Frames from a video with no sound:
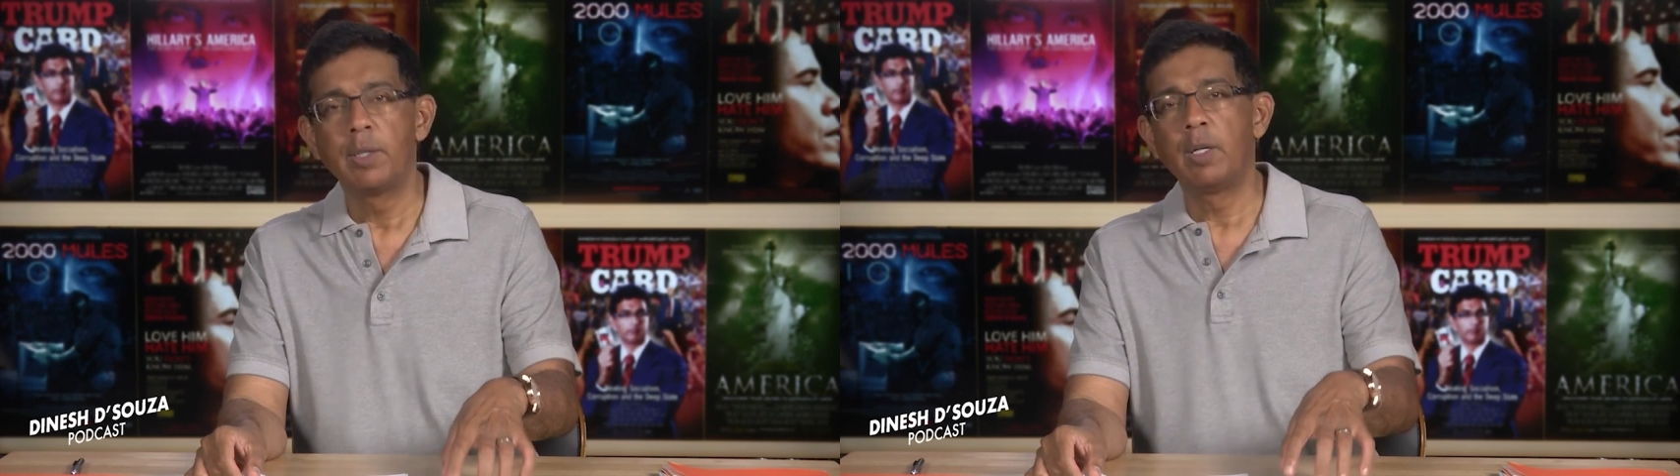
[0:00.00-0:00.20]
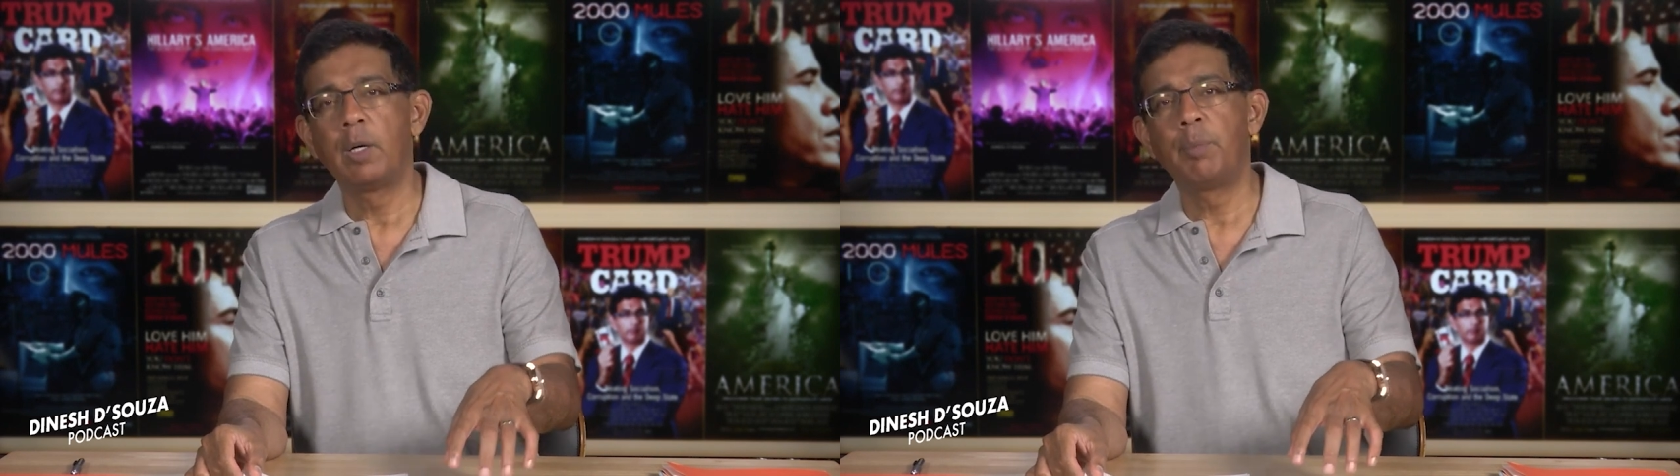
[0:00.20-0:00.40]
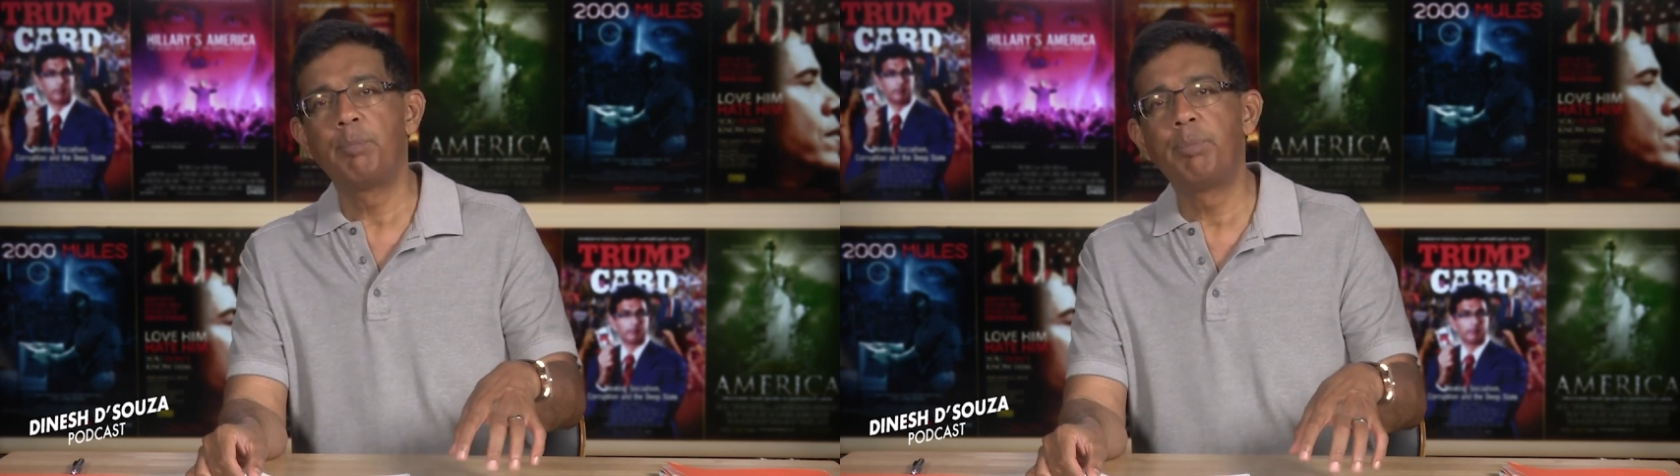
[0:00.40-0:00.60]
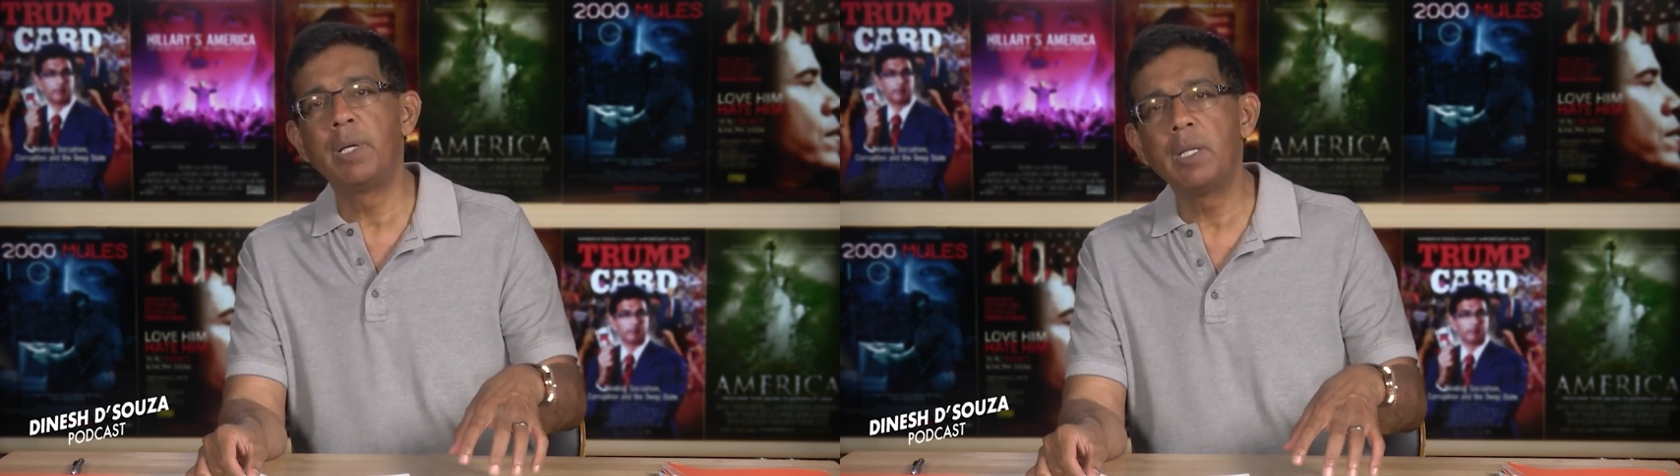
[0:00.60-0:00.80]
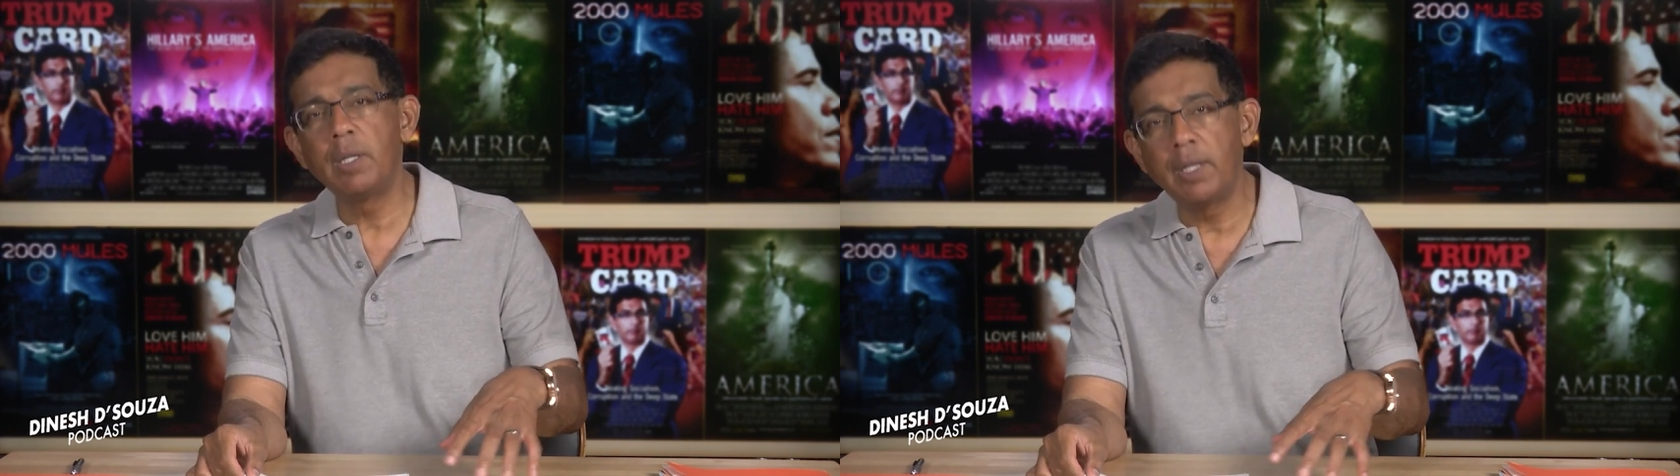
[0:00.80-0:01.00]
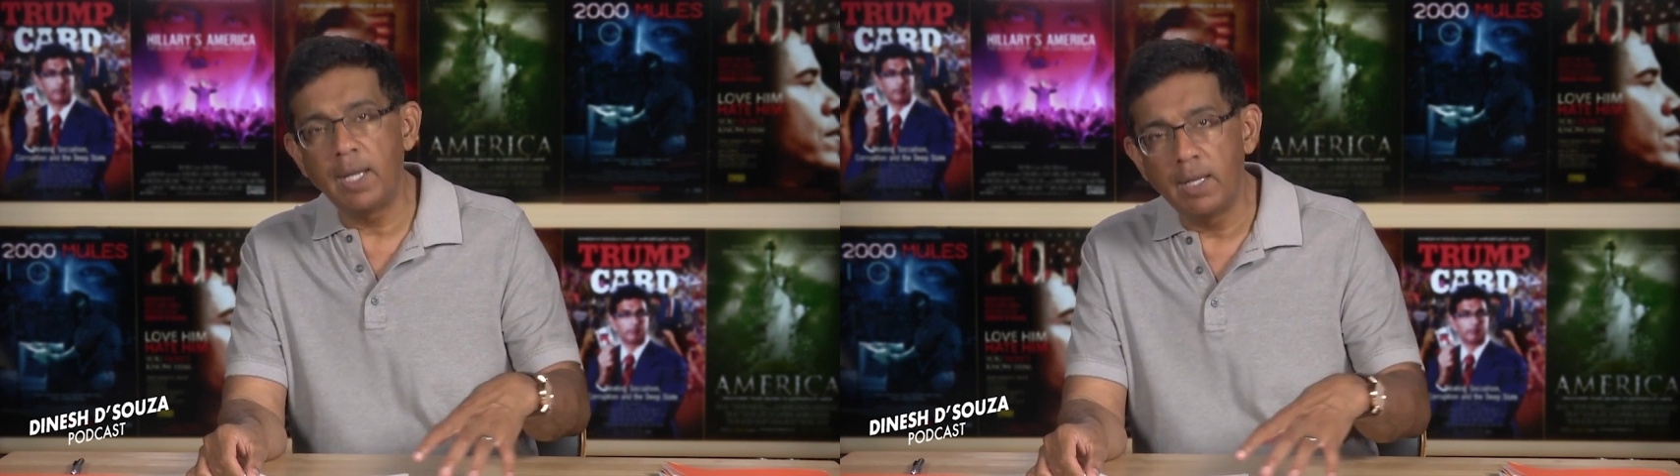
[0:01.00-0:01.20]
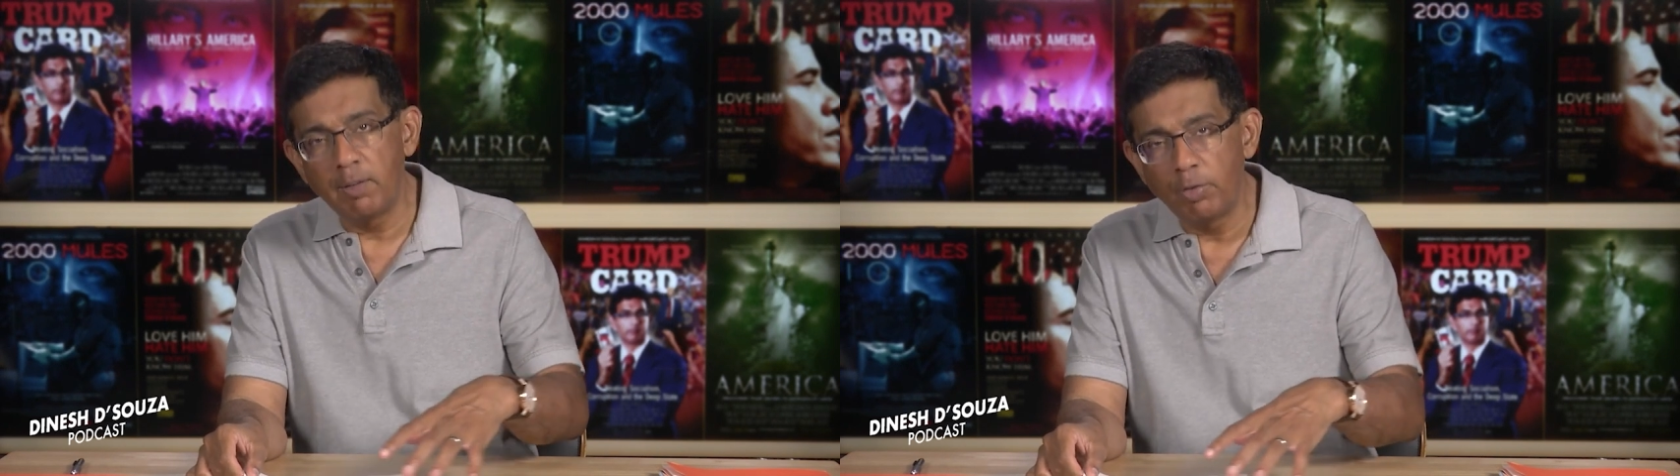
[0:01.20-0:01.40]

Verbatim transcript: They're building,